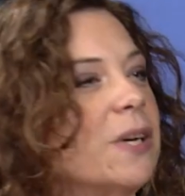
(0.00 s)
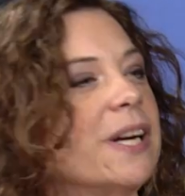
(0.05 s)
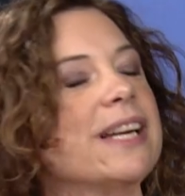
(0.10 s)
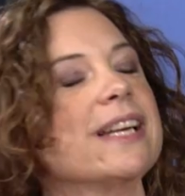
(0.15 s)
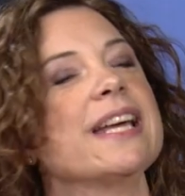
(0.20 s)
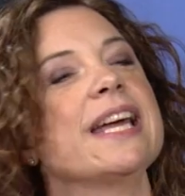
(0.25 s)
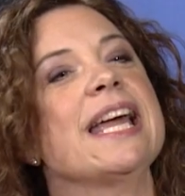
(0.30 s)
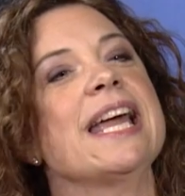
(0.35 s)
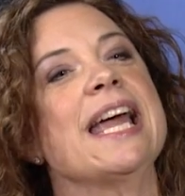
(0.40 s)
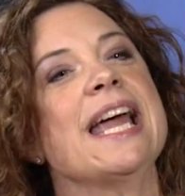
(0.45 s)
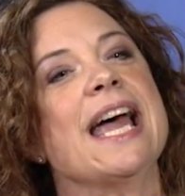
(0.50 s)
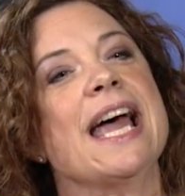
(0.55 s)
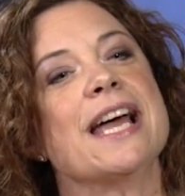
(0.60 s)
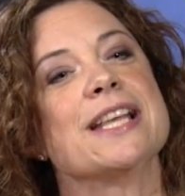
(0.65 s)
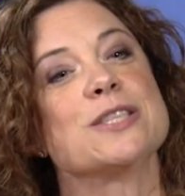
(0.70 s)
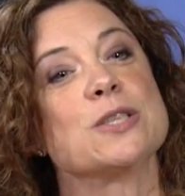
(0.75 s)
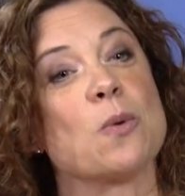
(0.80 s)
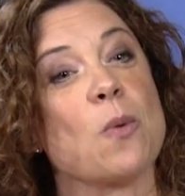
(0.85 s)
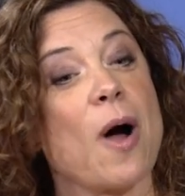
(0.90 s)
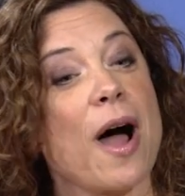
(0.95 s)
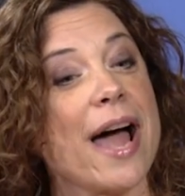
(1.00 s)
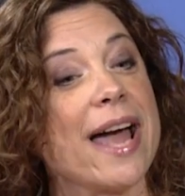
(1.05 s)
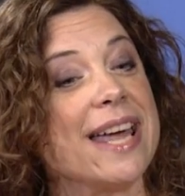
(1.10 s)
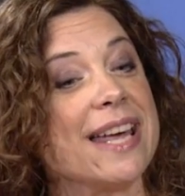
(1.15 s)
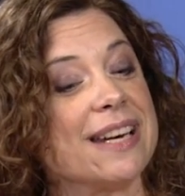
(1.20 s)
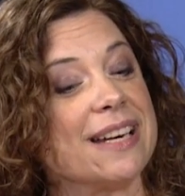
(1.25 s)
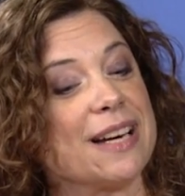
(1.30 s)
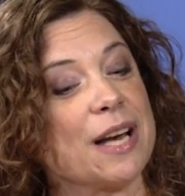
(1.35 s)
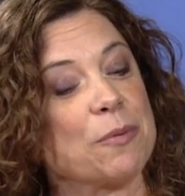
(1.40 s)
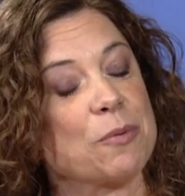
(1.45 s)
And so I
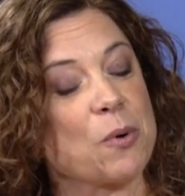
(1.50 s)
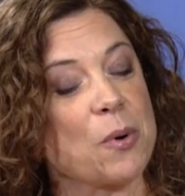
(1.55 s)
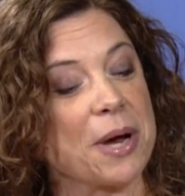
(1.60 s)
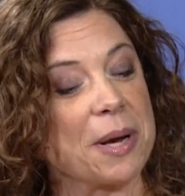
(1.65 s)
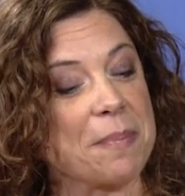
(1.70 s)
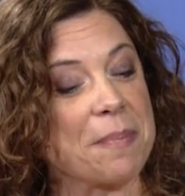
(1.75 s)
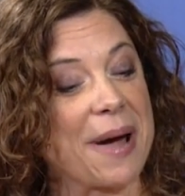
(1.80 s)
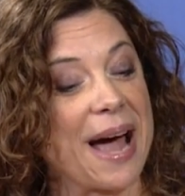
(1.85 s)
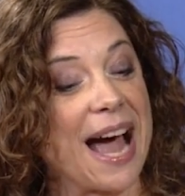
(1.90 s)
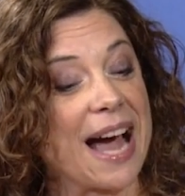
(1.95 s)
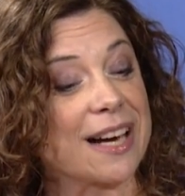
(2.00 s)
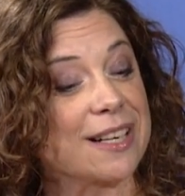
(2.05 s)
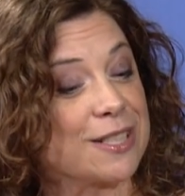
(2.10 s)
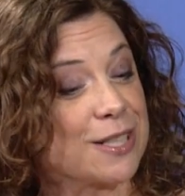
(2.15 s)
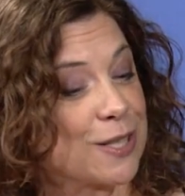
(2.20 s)
ended up going back